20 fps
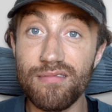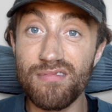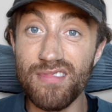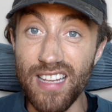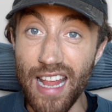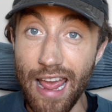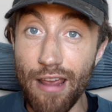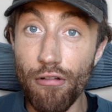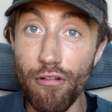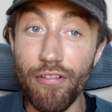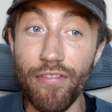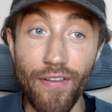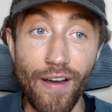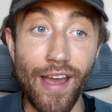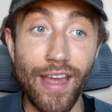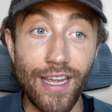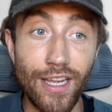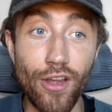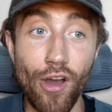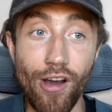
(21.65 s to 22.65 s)

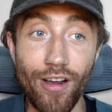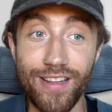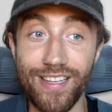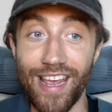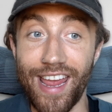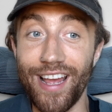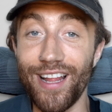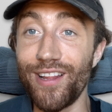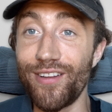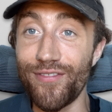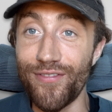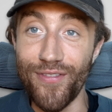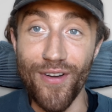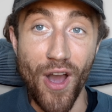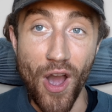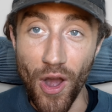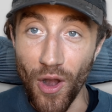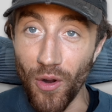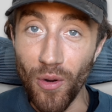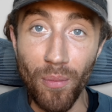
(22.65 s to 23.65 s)
terrifying cocktail of
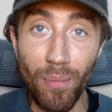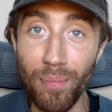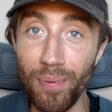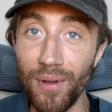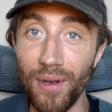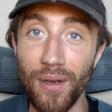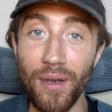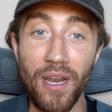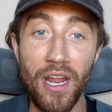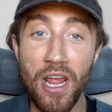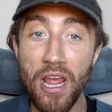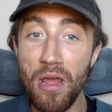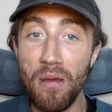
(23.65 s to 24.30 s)
hope and